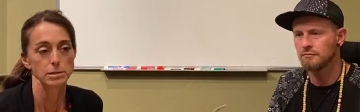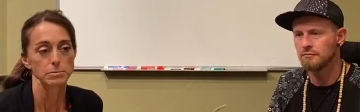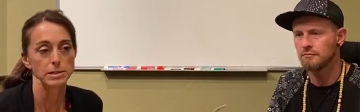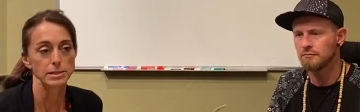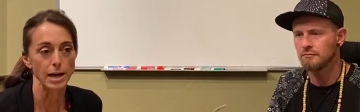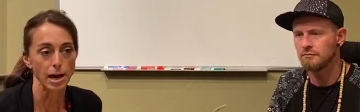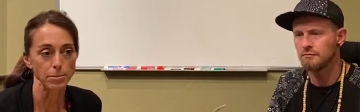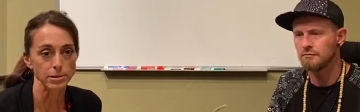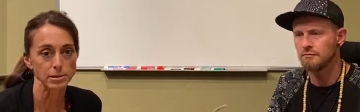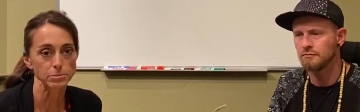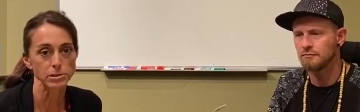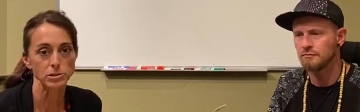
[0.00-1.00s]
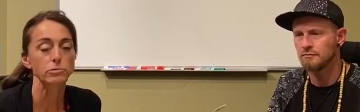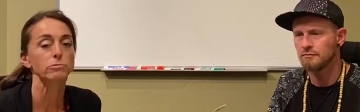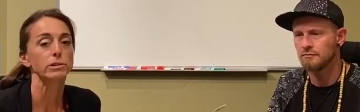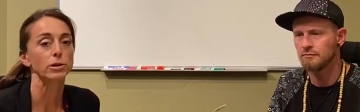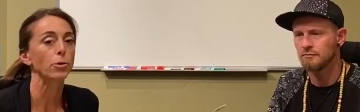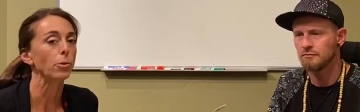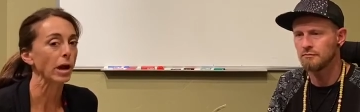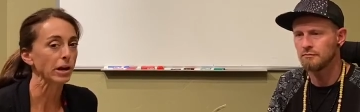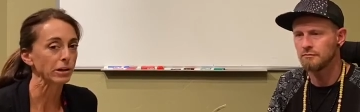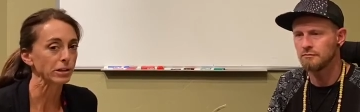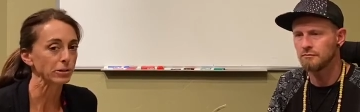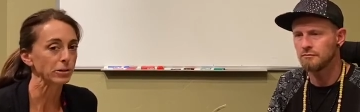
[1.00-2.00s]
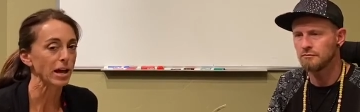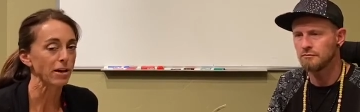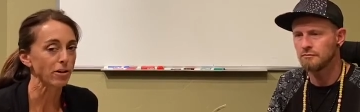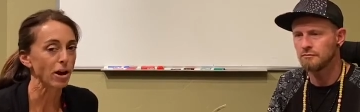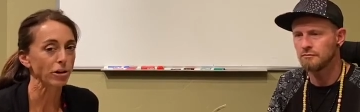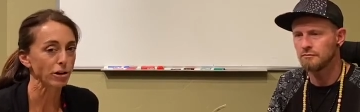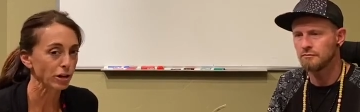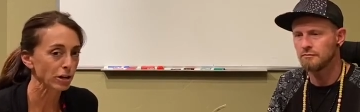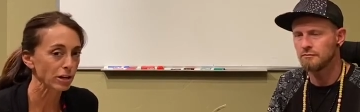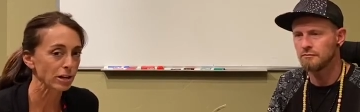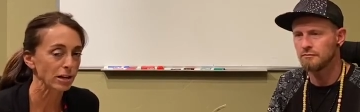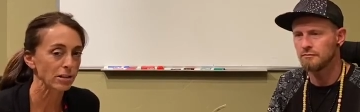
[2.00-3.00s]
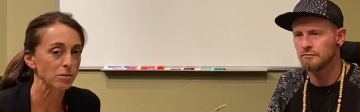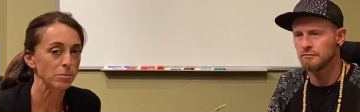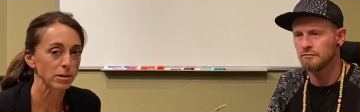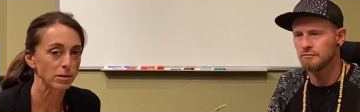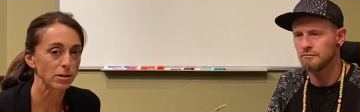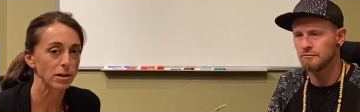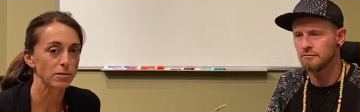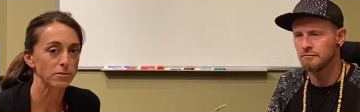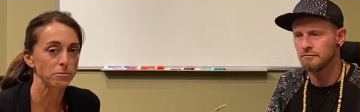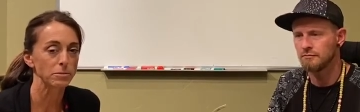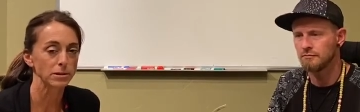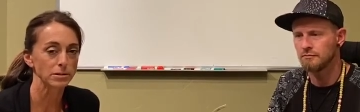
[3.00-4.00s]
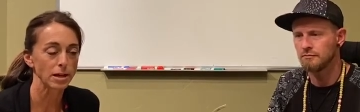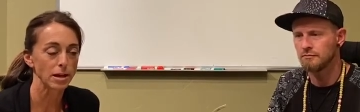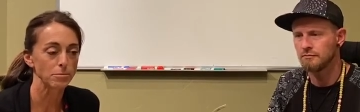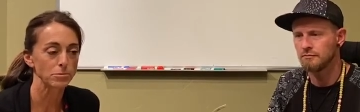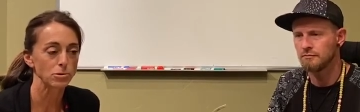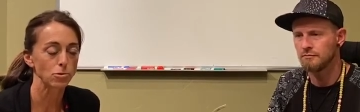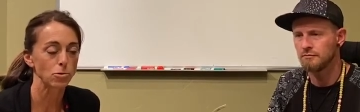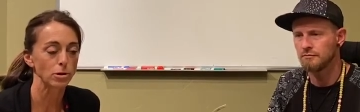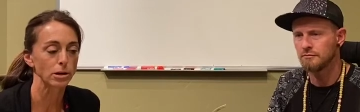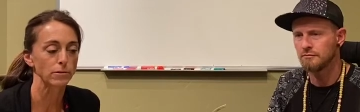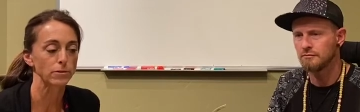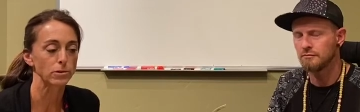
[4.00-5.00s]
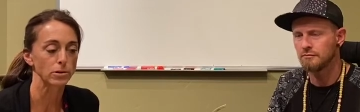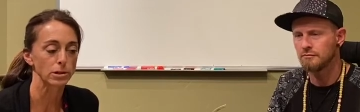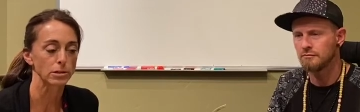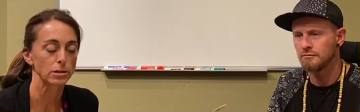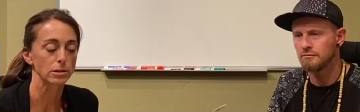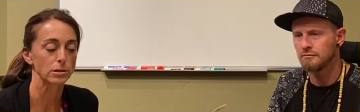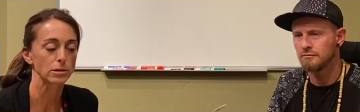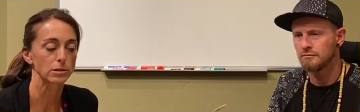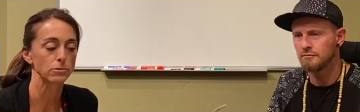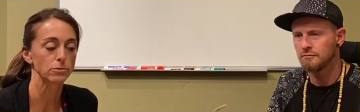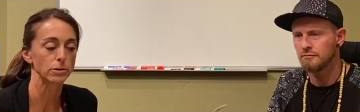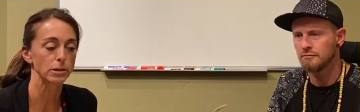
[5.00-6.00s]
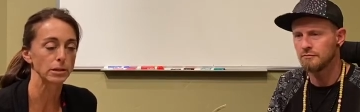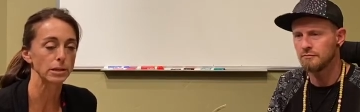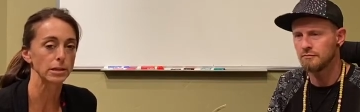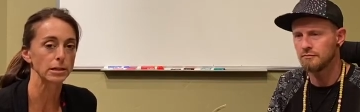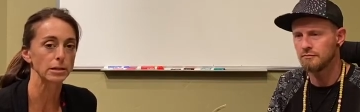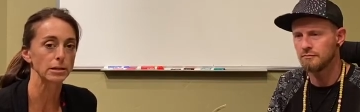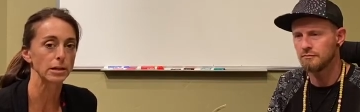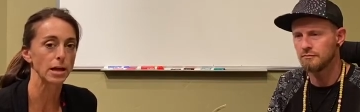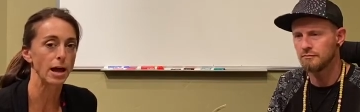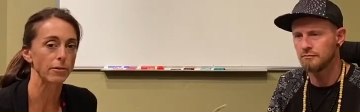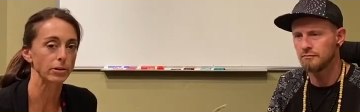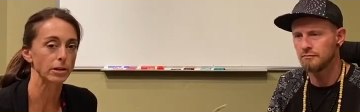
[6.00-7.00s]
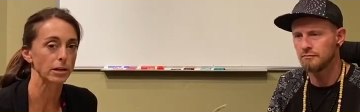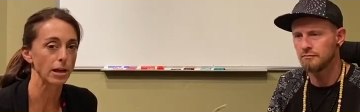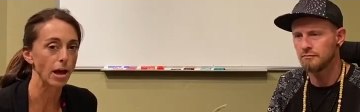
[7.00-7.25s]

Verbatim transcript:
Speaker 1: metabolism is requiring you to have hunger in the middle of meal times or if you can really have good